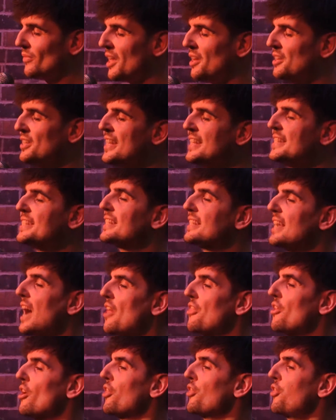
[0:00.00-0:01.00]
Need to
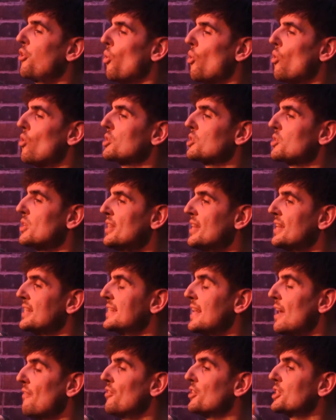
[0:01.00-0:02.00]
gather thoughts in
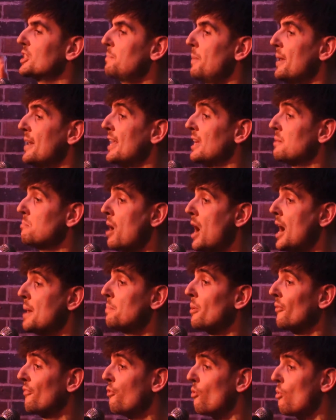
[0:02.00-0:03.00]
this ever-spinning mind
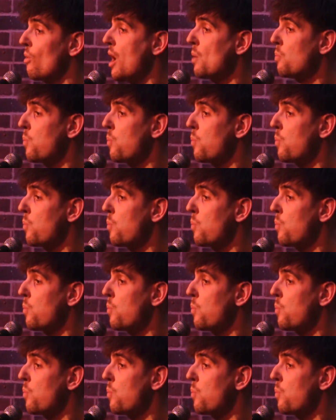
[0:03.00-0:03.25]
before I